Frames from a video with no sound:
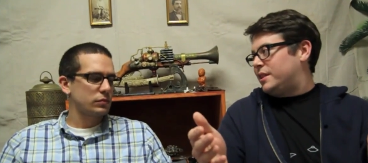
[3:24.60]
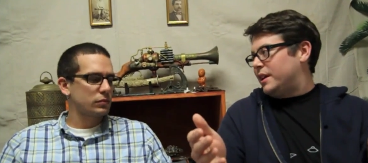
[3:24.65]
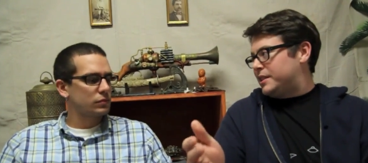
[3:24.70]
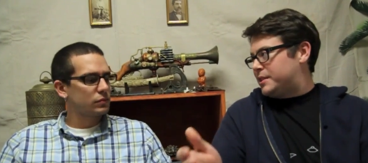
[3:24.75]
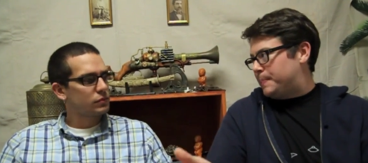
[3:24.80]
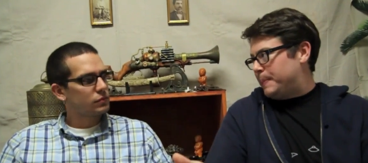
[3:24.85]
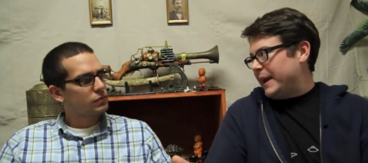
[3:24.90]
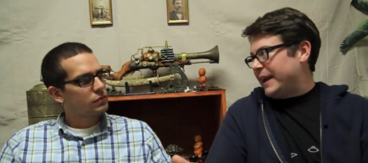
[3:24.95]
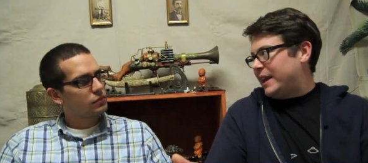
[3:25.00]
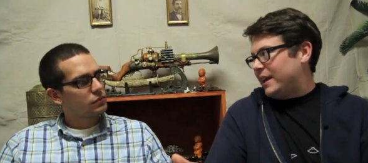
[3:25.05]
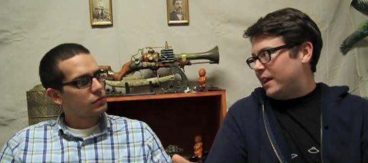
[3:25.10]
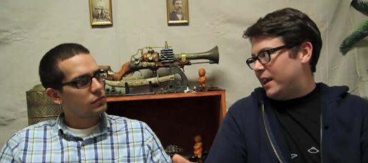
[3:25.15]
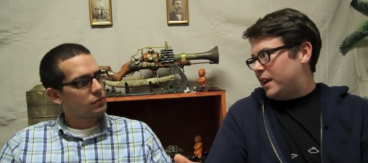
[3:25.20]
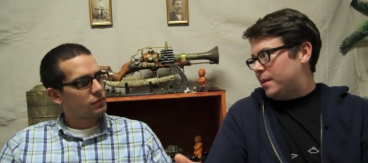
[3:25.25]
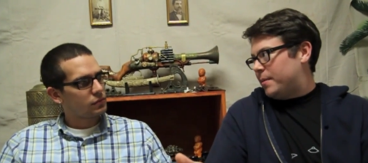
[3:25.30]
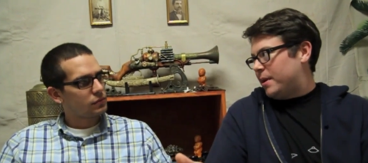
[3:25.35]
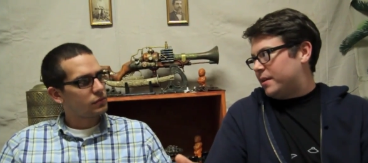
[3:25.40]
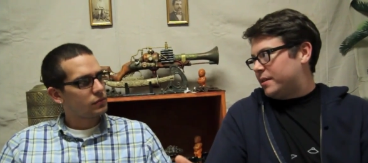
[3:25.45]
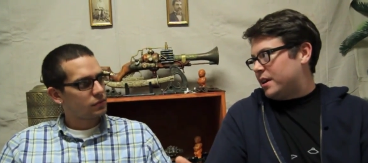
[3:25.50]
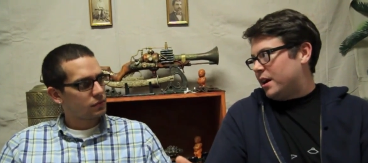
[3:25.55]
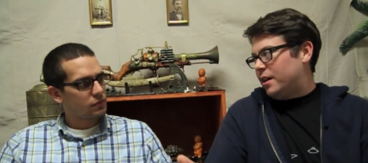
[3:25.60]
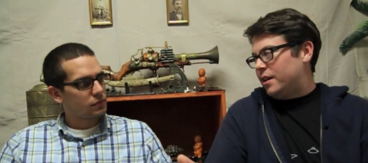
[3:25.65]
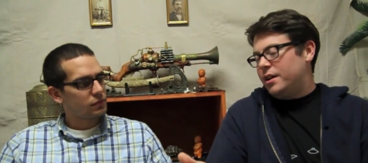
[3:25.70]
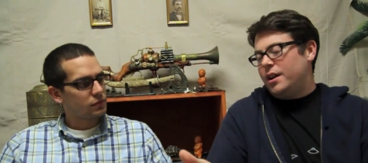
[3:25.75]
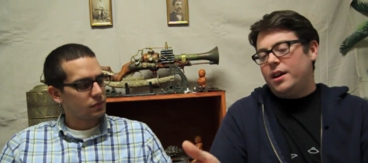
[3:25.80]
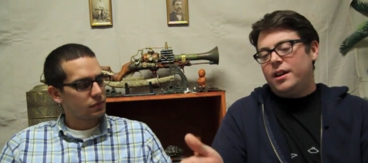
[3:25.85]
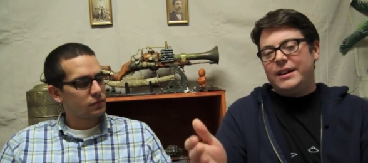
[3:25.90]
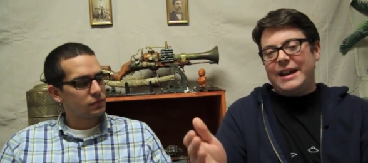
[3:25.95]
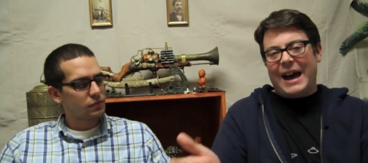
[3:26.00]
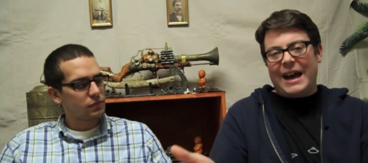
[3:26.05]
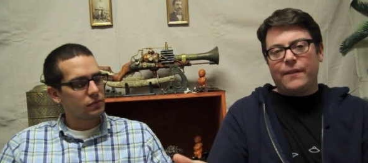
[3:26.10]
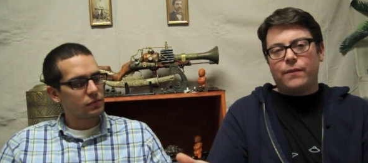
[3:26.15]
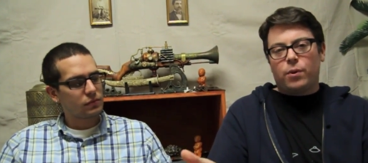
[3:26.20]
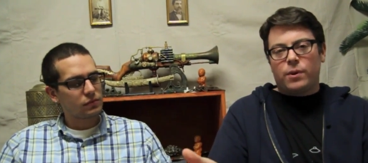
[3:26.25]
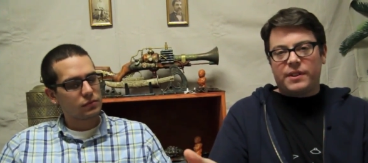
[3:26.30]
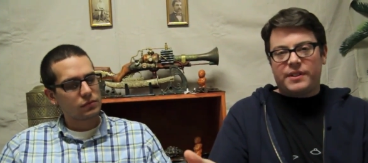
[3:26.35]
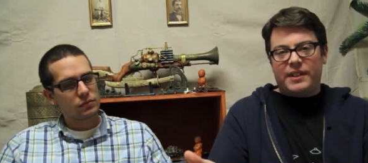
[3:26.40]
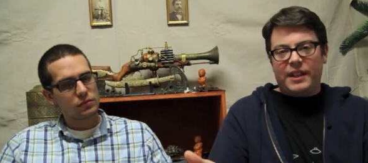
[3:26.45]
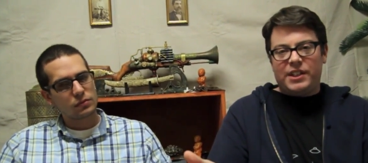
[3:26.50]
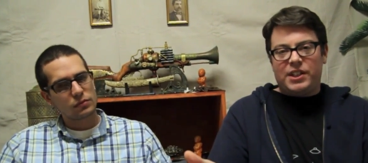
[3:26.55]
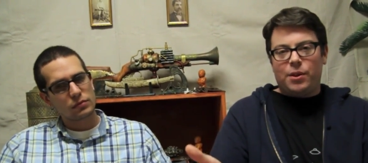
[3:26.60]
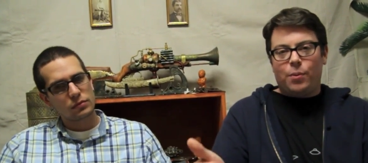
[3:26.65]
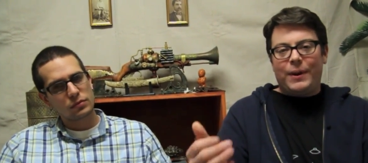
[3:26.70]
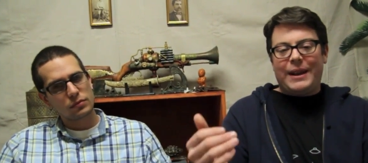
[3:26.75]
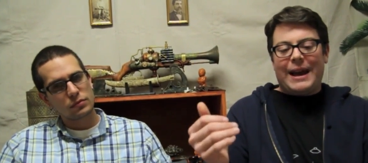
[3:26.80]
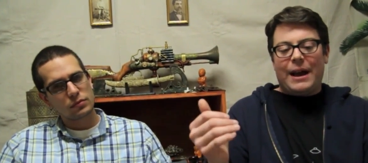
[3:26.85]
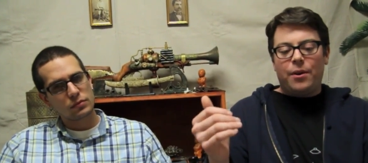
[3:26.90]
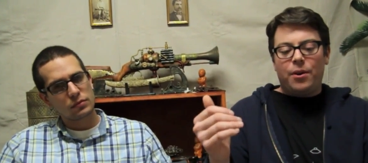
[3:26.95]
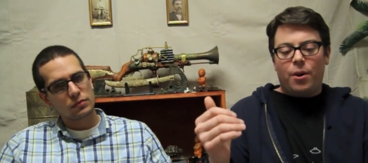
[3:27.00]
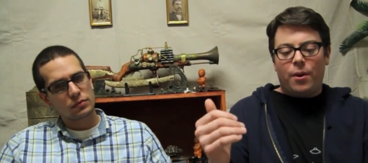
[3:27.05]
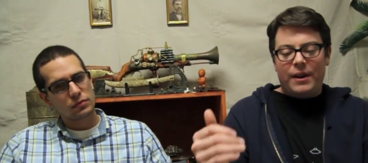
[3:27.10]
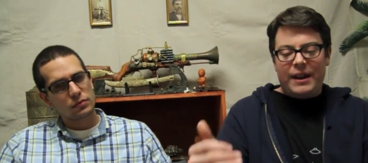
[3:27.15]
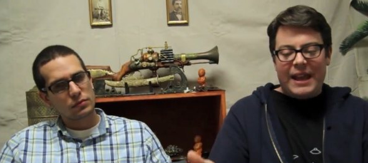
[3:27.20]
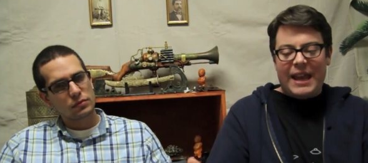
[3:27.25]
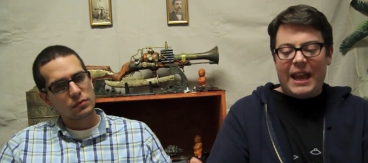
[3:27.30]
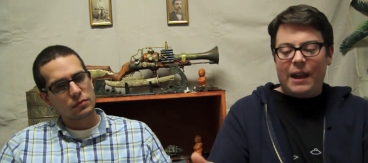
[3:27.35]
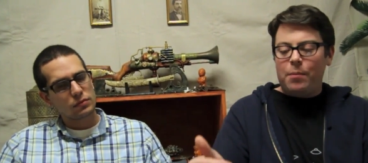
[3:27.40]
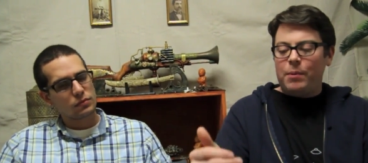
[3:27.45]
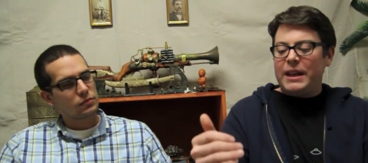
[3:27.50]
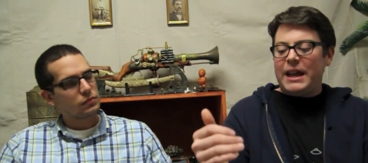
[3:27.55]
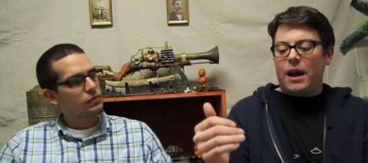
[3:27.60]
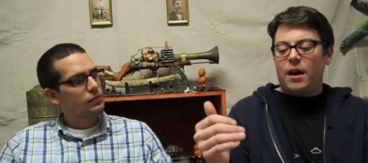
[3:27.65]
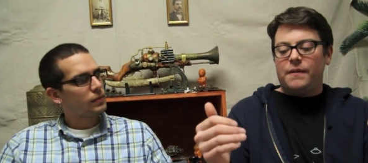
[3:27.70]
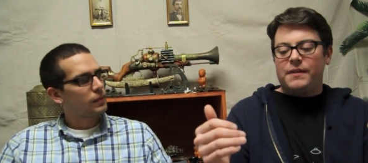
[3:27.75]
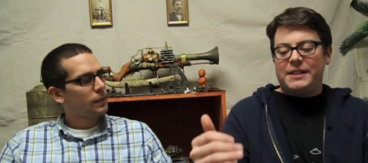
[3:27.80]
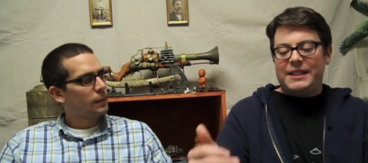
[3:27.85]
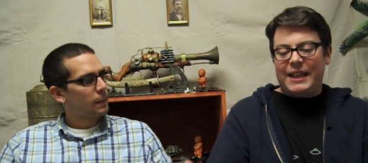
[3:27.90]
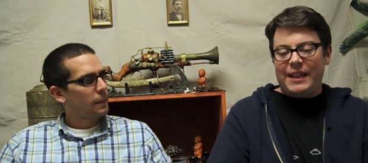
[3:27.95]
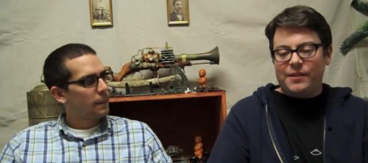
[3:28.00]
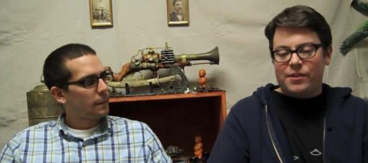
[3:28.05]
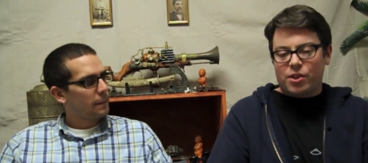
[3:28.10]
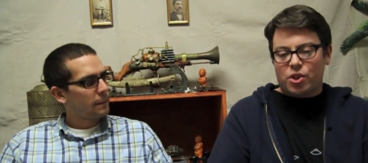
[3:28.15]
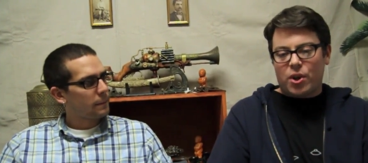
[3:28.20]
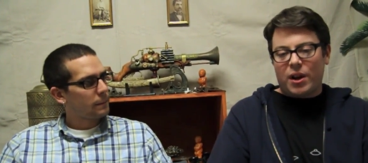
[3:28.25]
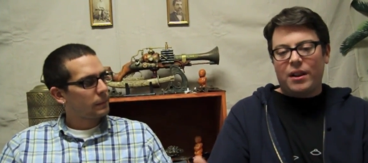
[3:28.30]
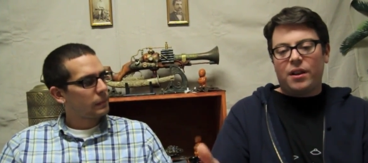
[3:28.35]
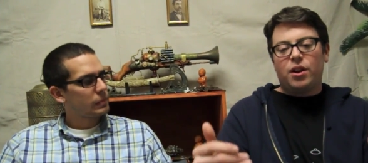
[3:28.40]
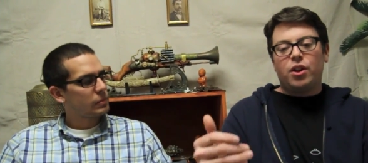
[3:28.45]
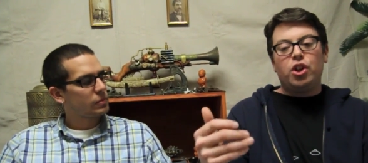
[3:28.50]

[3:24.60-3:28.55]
Speaker 1: to speculate about, Colin. God of War Ascension, we now know a name, we now have a teaser trailer.